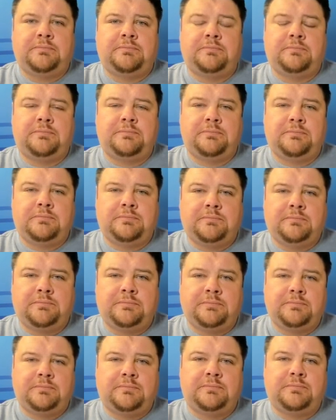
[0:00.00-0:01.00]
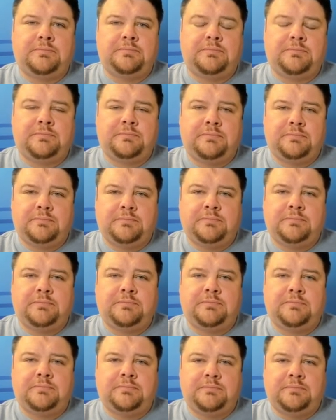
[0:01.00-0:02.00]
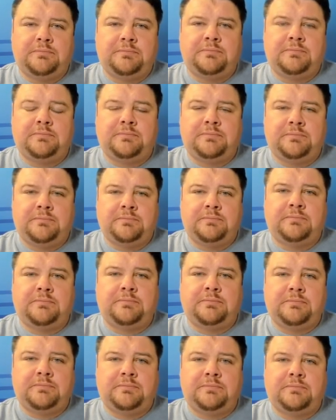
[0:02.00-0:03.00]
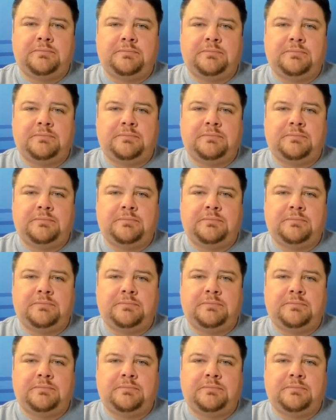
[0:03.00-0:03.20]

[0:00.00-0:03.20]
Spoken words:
[no speech]